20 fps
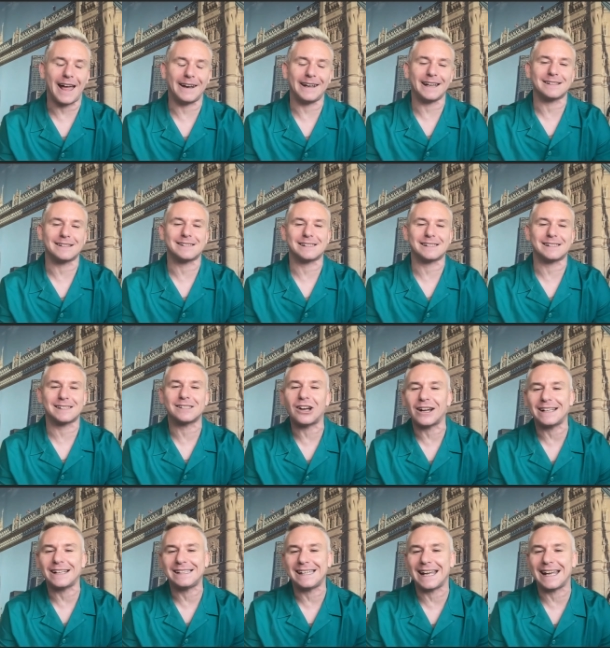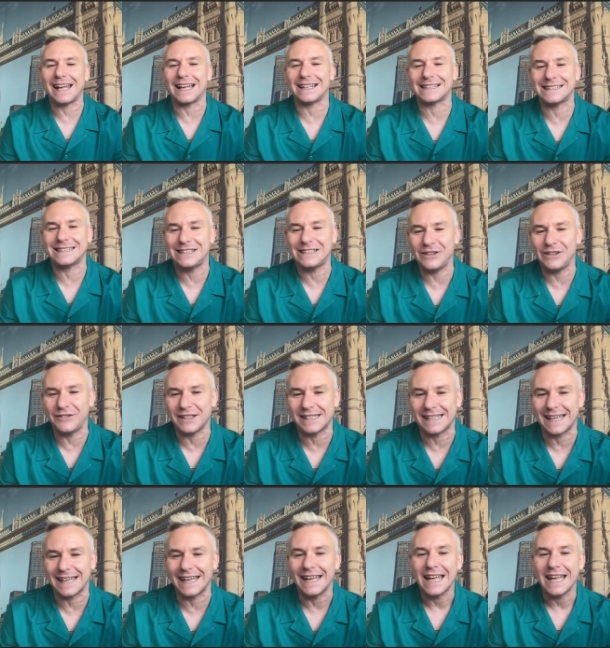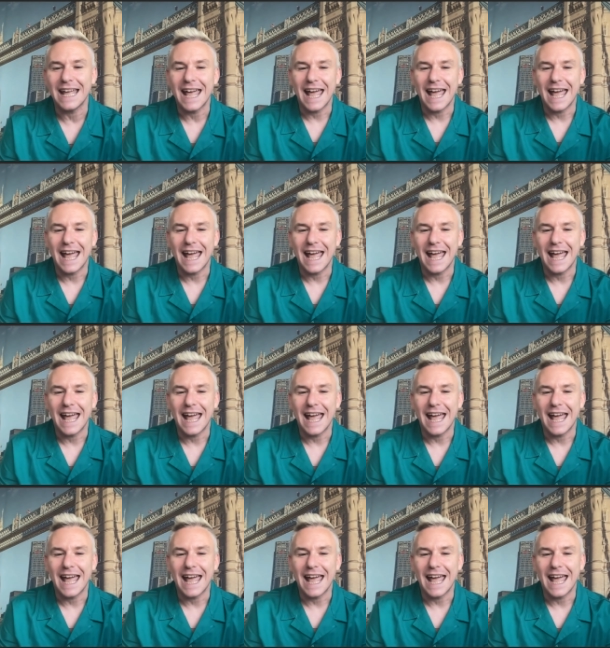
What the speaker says: and exciting activity